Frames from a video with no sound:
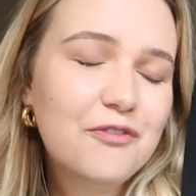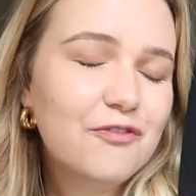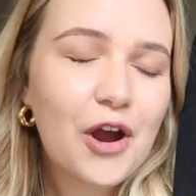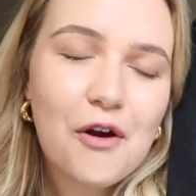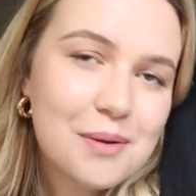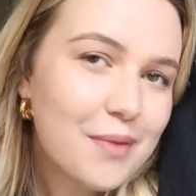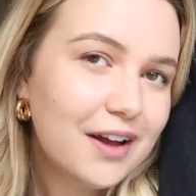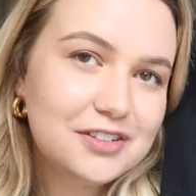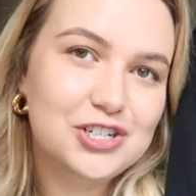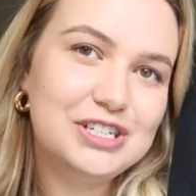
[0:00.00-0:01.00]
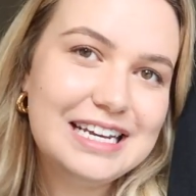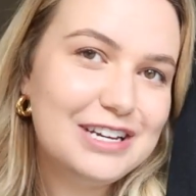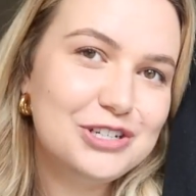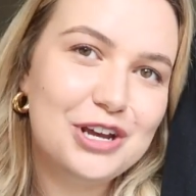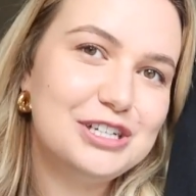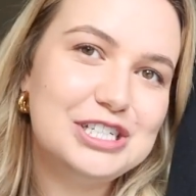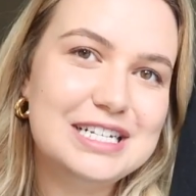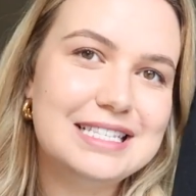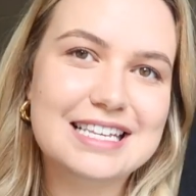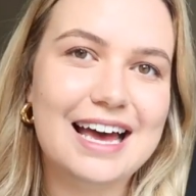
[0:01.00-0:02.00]
a very much a t-shirt and
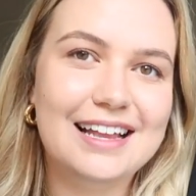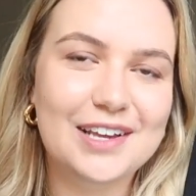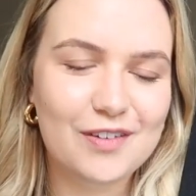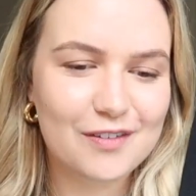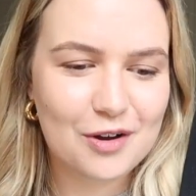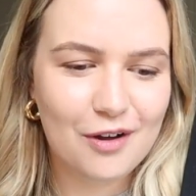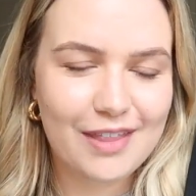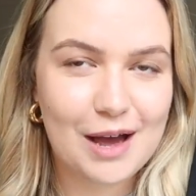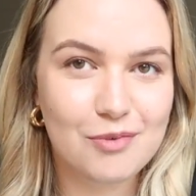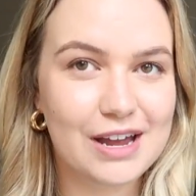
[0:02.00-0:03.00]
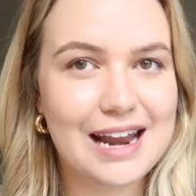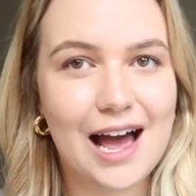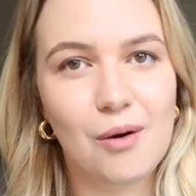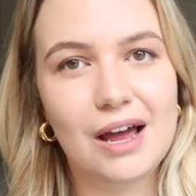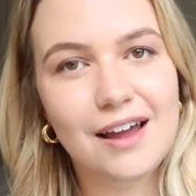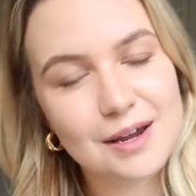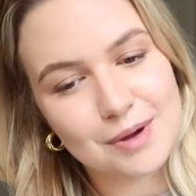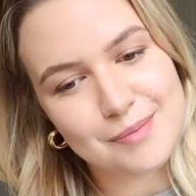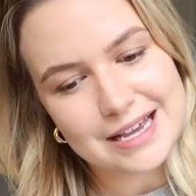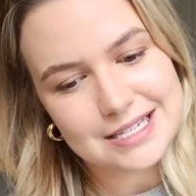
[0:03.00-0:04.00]
jeans gal if you haven't got that by now I like
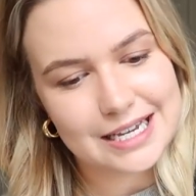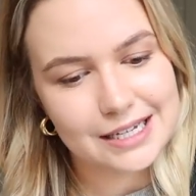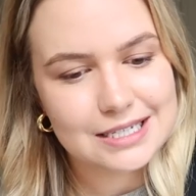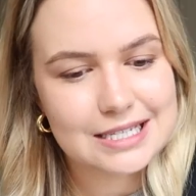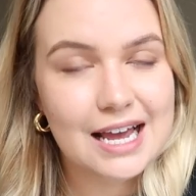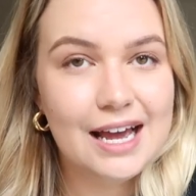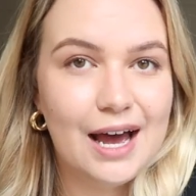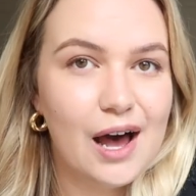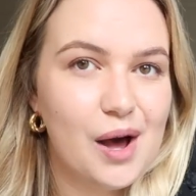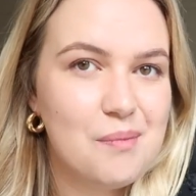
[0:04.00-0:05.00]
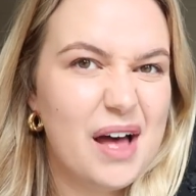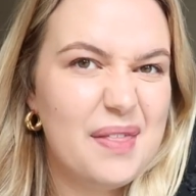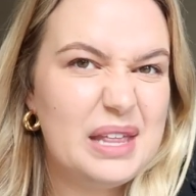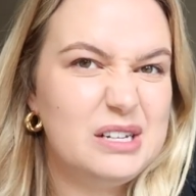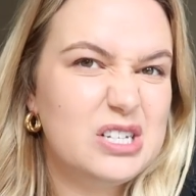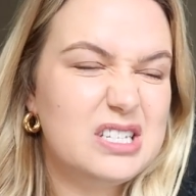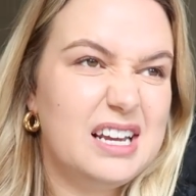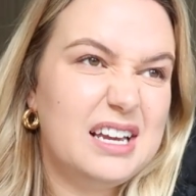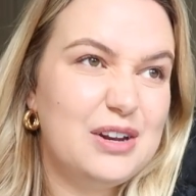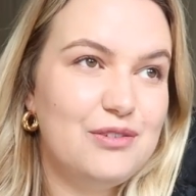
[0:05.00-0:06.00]
my basics um, and then just
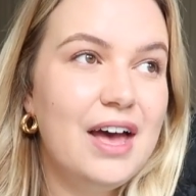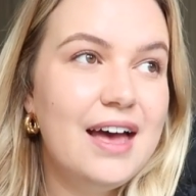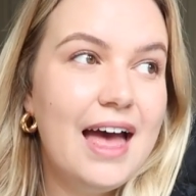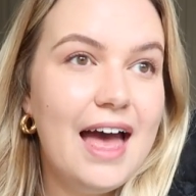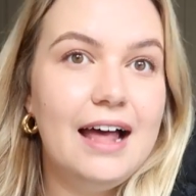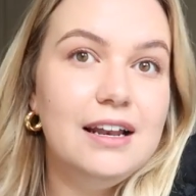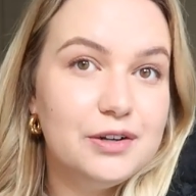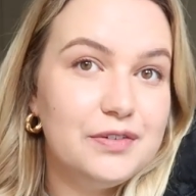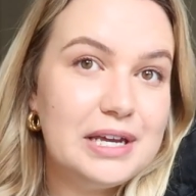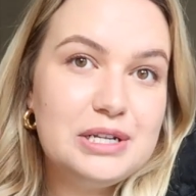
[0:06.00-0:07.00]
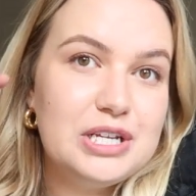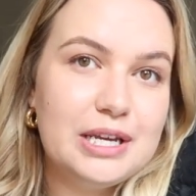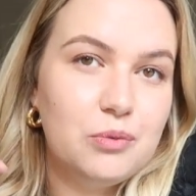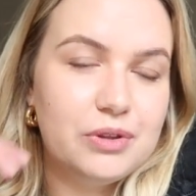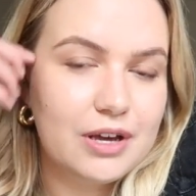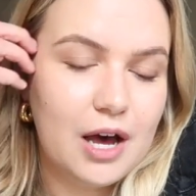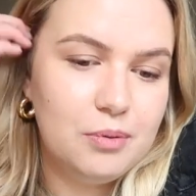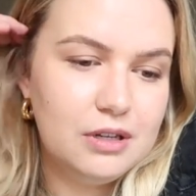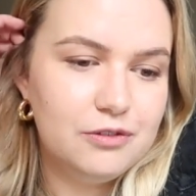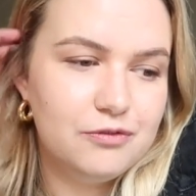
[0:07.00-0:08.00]
like kind of elevating with a
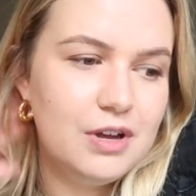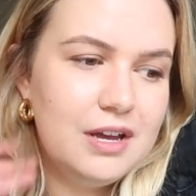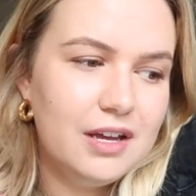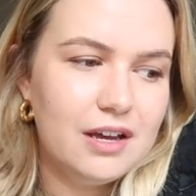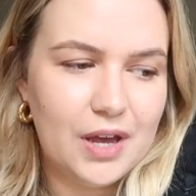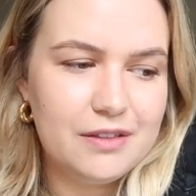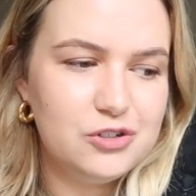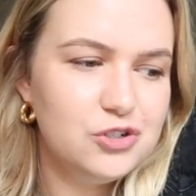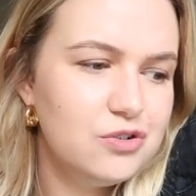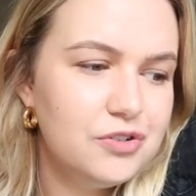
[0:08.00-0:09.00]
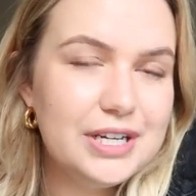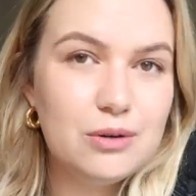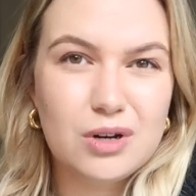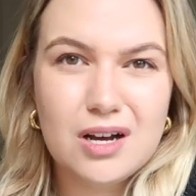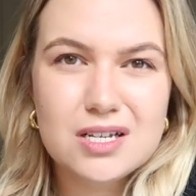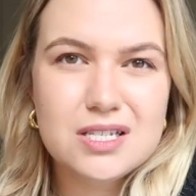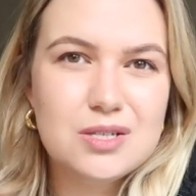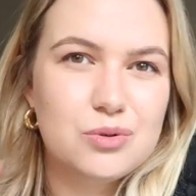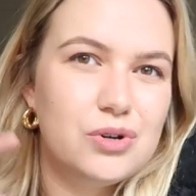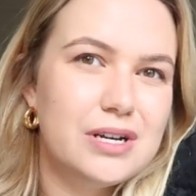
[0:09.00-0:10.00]
couple of either jewelry or
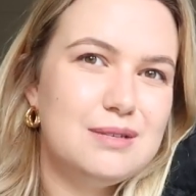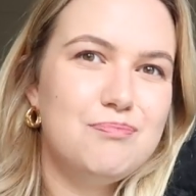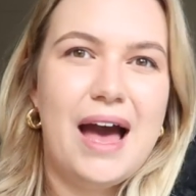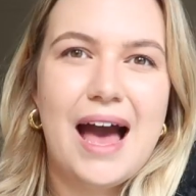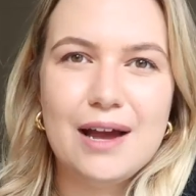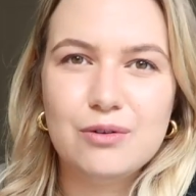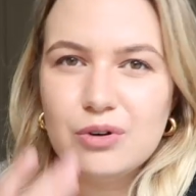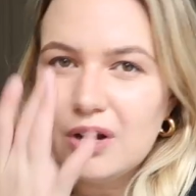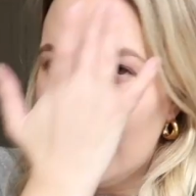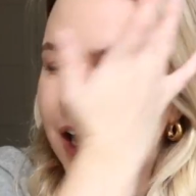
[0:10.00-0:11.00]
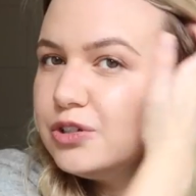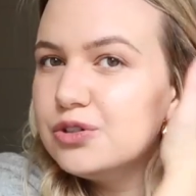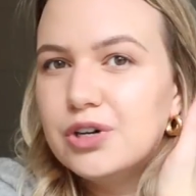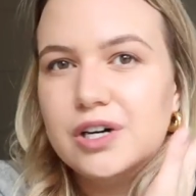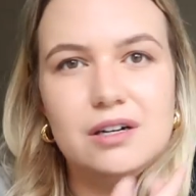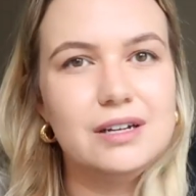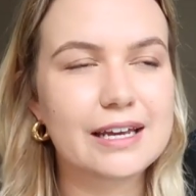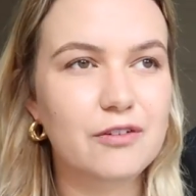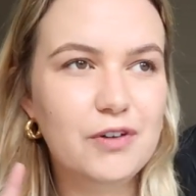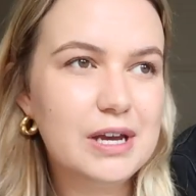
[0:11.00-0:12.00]
glasses or a nice bag or a clutch or a,
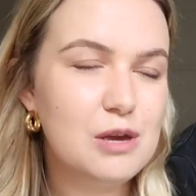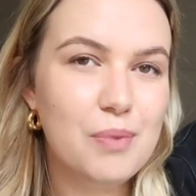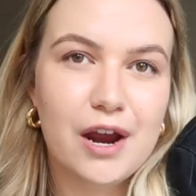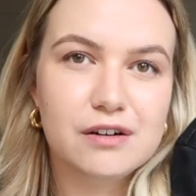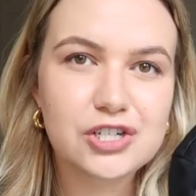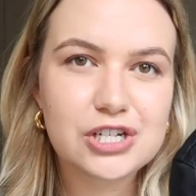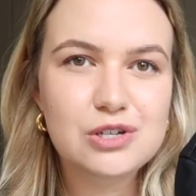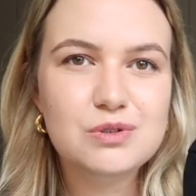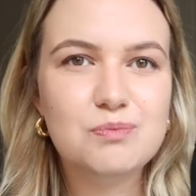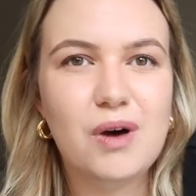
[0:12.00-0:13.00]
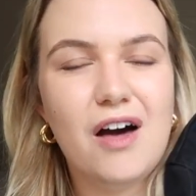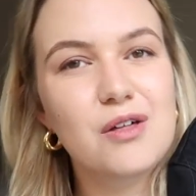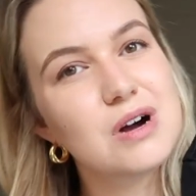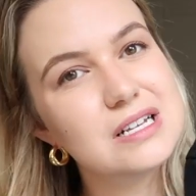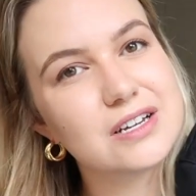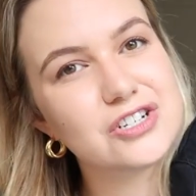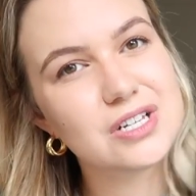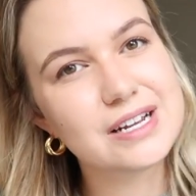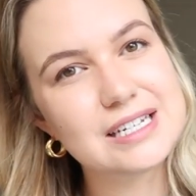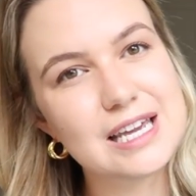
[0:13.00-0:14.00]
like a funky pair of shoes but otherwise I just like to